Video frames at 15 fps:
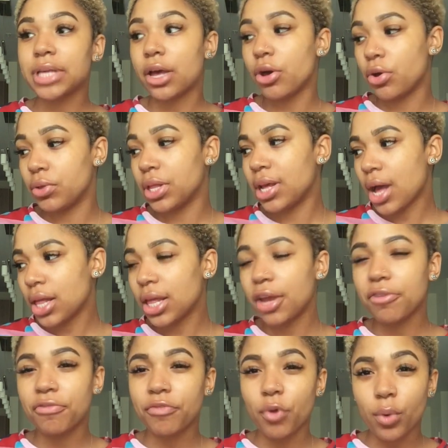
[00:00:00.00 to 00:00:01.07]
I only got
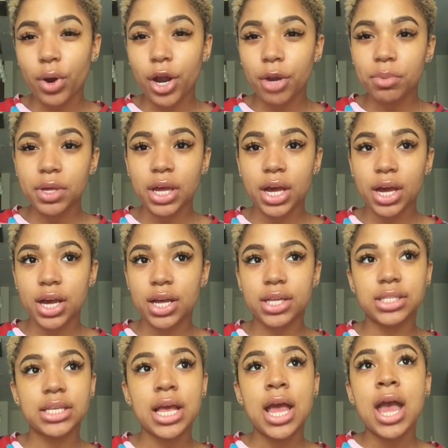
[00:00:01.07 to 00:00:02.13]
like 4 because
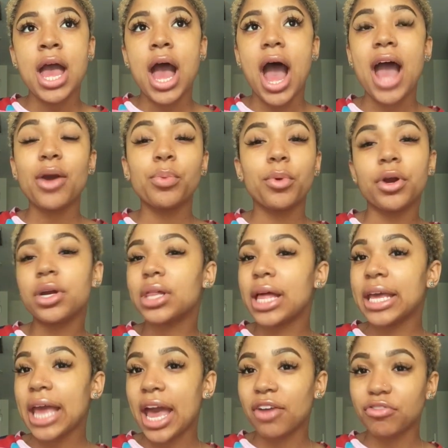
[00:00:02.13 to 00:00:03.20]
I work
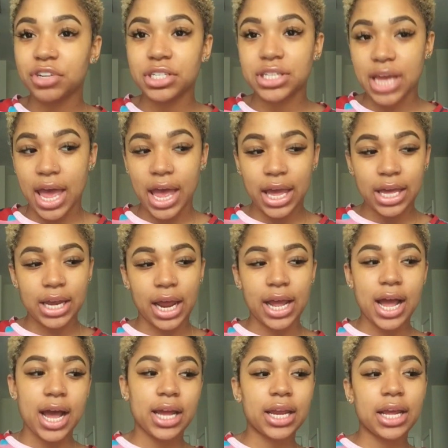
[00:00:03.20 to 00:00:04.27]
like every day and I
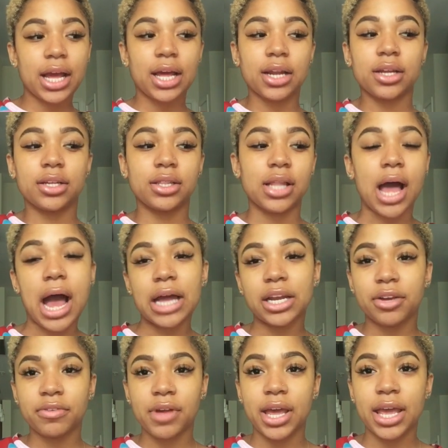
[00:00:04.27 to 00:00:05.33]
kind of got a lot
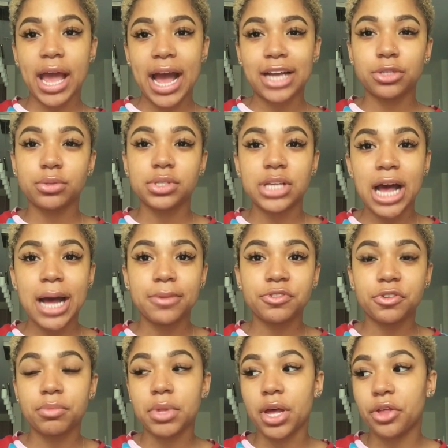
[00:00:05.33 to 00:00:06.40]
of like casual tops
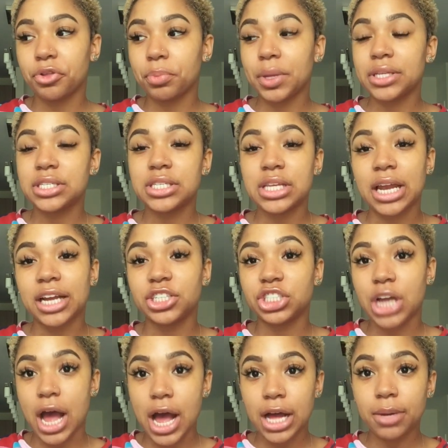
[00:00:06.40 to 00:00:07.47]
from the other places that I
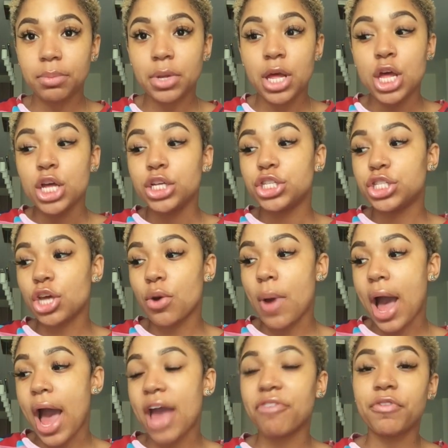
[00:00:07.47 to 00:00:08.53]
shop. So
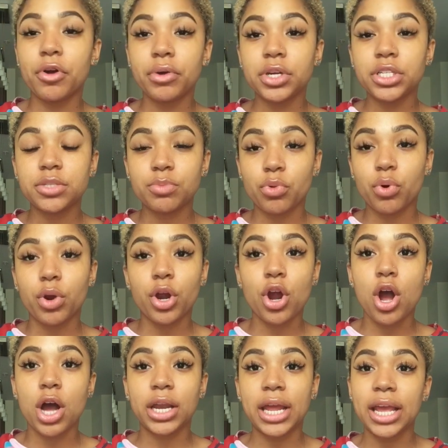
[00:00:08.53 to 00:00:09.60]
I focus more
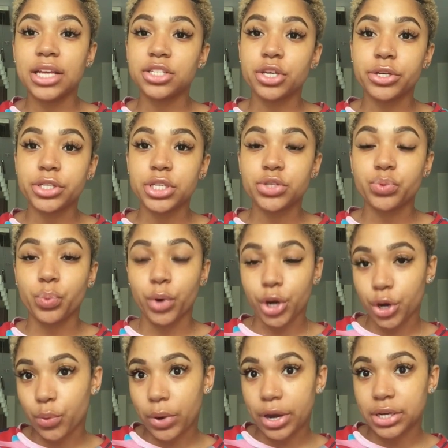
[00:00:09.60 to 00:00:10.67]
on ASOS's
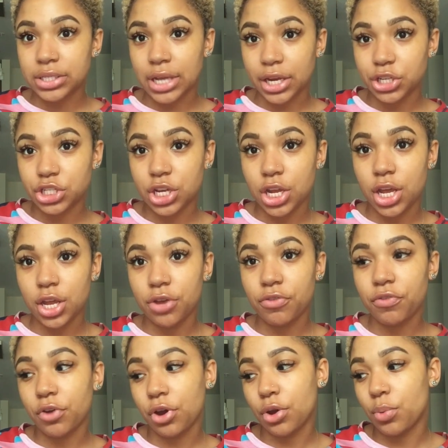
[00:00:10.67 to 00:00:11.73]
workwear section
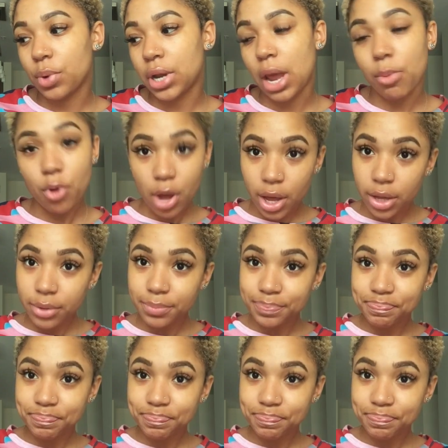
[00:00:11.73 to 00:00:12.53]
for what I bought.